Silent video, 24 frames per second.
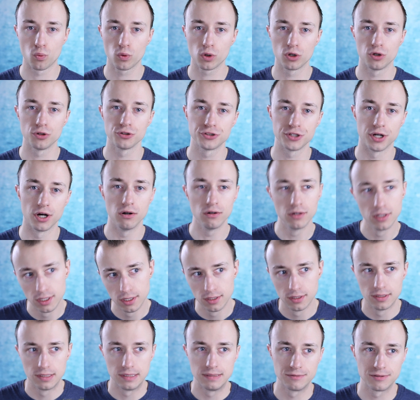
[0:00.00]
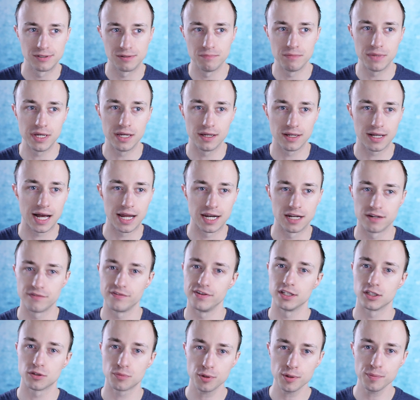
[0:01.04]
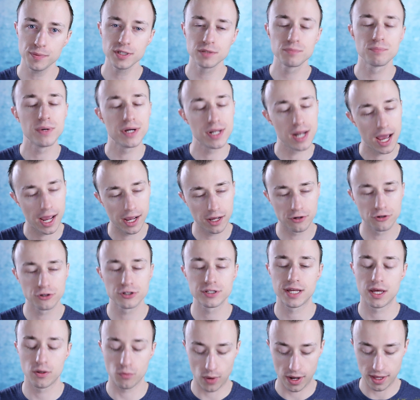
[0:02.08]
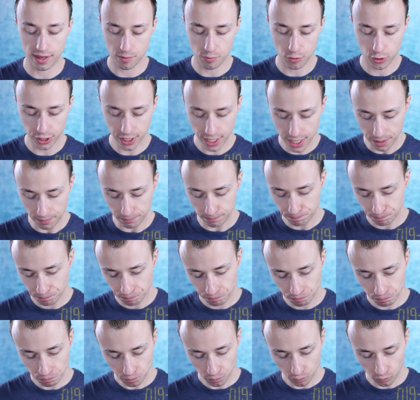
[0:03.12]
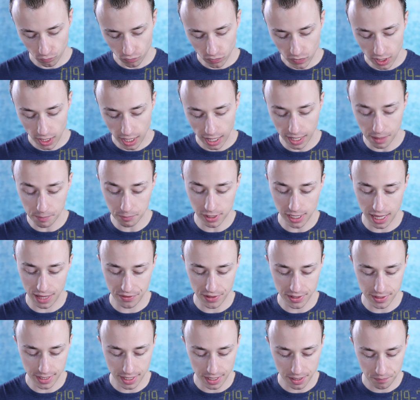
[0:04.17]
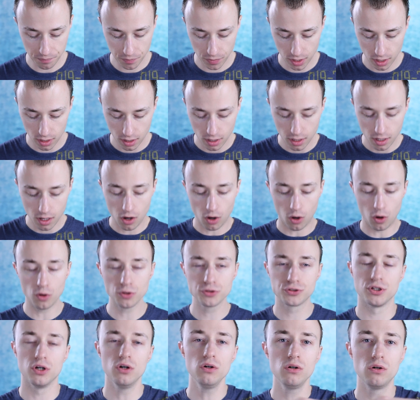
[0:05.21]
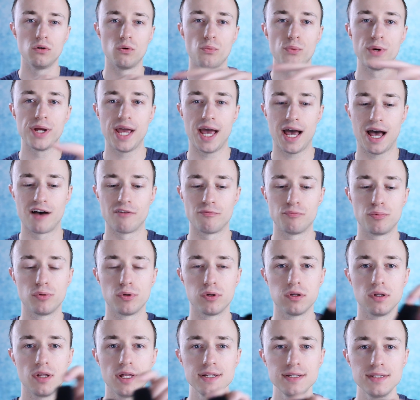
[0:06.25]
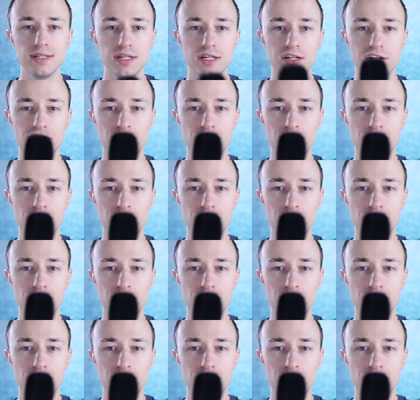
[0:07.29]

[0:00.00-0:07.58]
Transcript: world. So to me, it kind of defeats the purpose, but I understand why they put it in. And I'm glad they did. Also, we have plenty